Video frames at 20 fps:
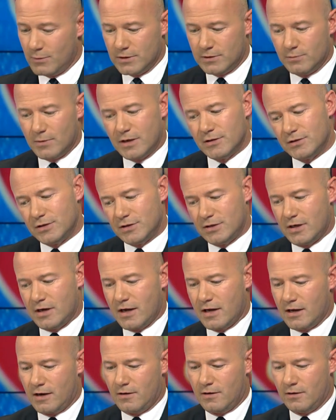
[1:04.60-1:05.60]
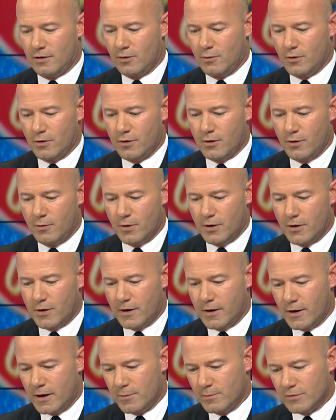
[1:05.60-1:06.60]
team as Manchester United, who are
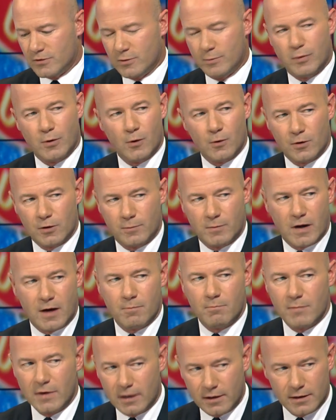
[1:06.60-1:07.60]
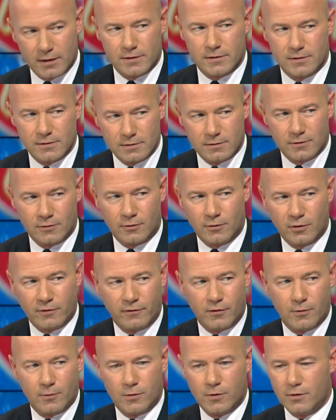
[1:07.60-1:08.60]
supported by millions all
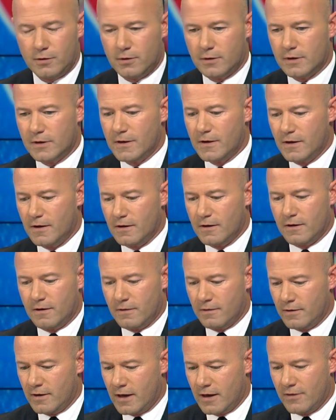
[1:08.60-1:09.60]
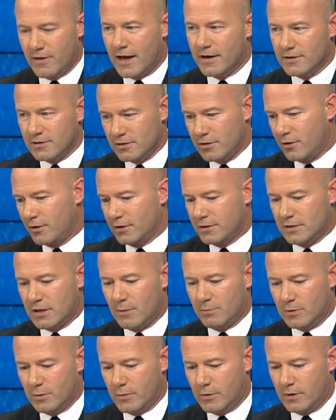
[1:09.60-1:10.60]
over the world, that is not
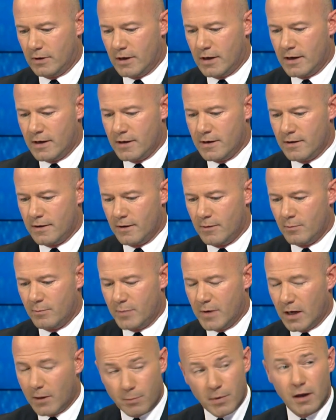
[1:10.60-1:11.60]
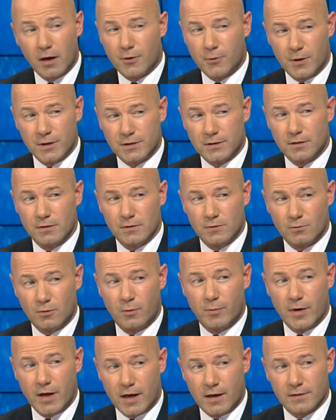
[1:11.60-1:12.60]
acceptable. And big questions
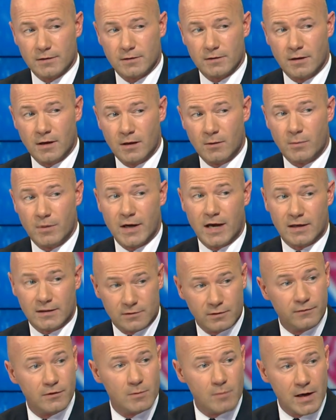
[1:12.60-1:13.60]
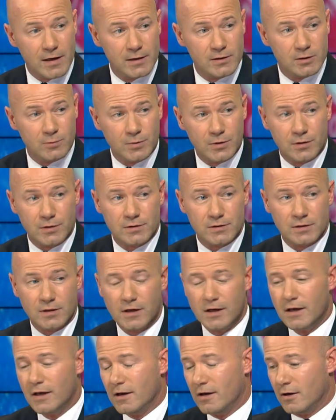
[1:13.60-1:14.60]
will be asked, and be asked of the manager, because
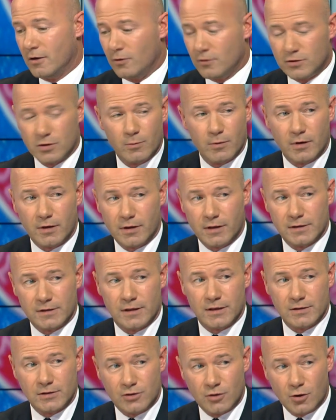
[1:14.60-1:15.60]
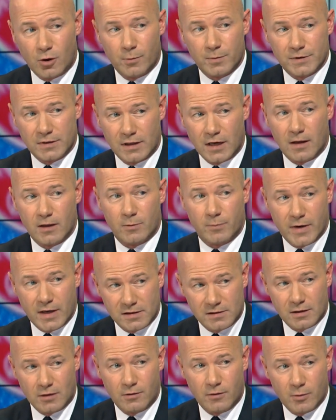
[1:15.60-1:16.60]
ultimately it's his job to get the
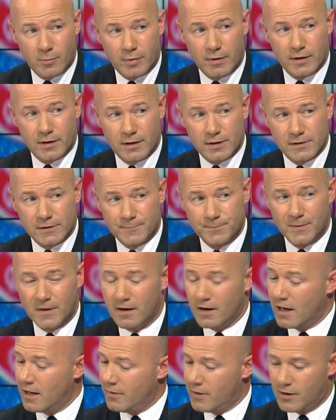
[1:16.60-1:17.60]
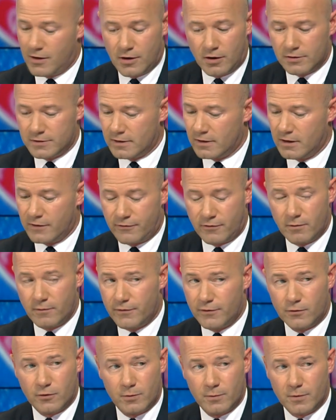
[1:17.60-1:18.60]
best out of the players, and they're not delivering
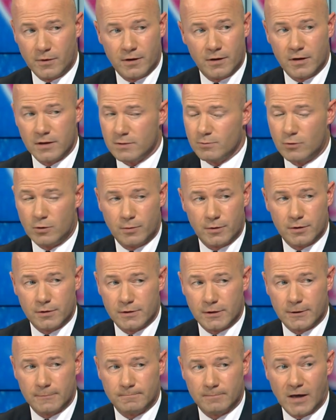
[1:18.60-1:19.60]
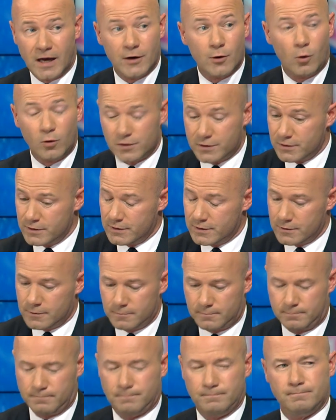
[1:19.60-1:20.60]
for him at this moment in time, and all
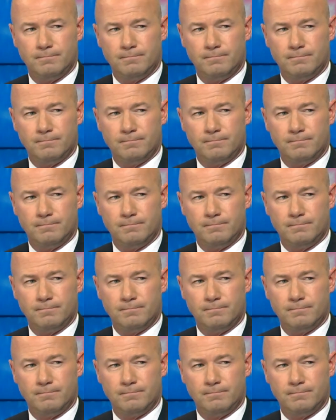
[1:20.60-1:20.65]
season.